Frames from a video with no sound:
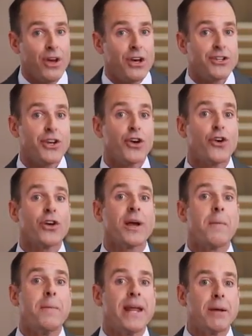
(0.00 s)
So you're earning
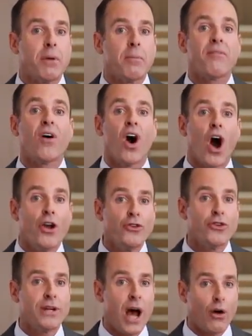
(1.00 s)
a minimum of
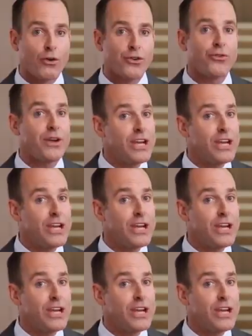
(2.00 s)
$100 for